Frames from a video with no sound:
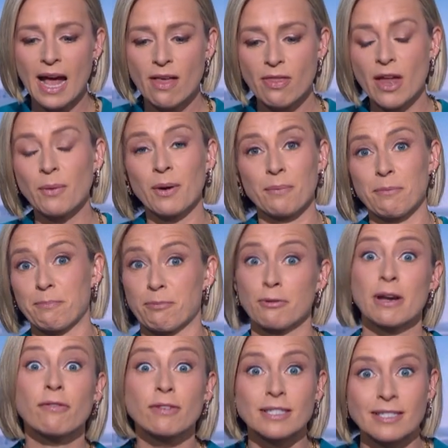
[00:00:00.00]
Then
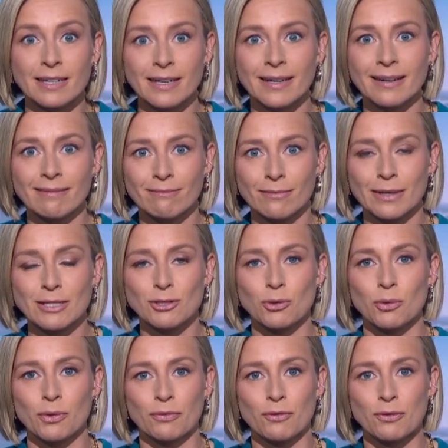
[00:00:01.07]
previously, we
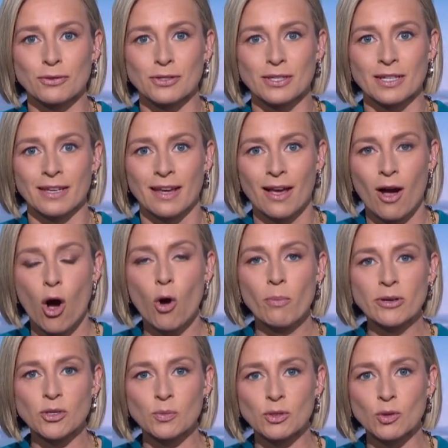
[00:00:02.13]
saw, of course, the whole
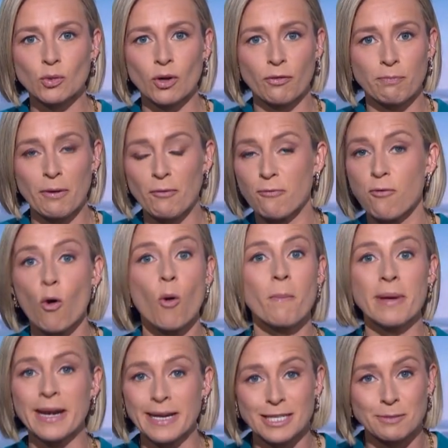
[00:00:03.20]
mission was called off but 4
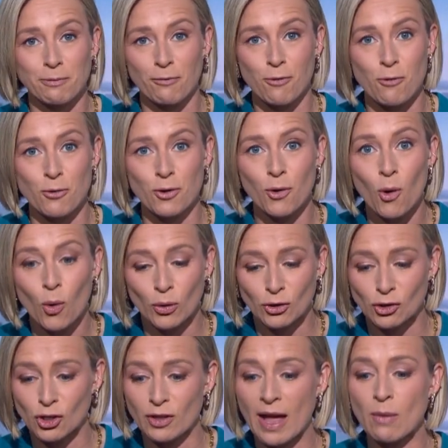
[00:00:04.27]
minutes before
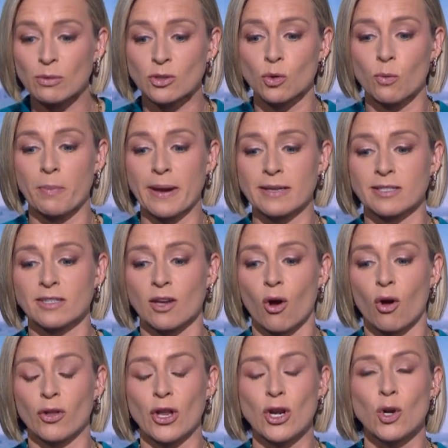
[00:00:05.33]
launch, and that was all based
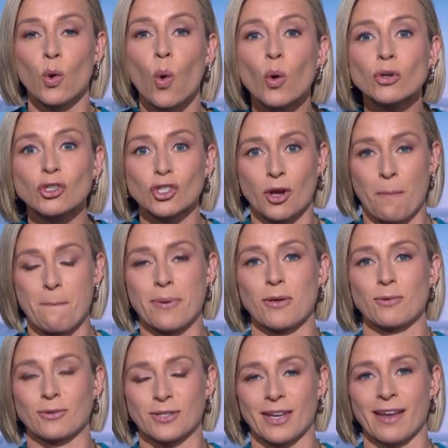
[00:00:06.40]
on a launch
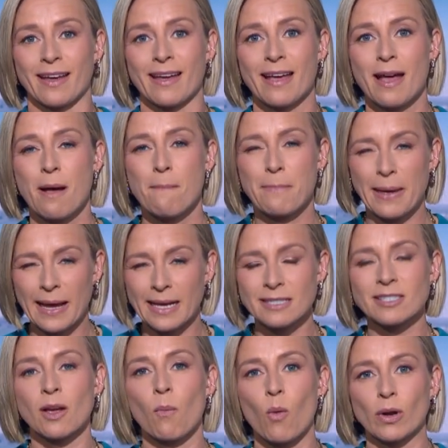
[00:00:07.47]
computer being
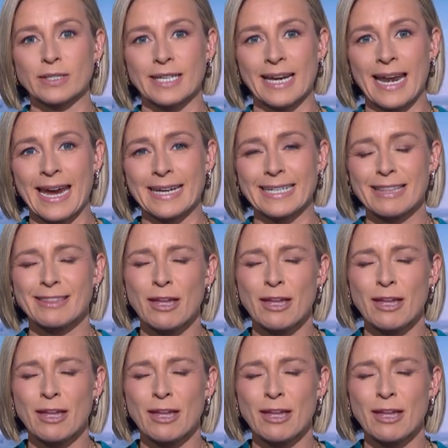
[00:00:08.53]
somewhat delayed.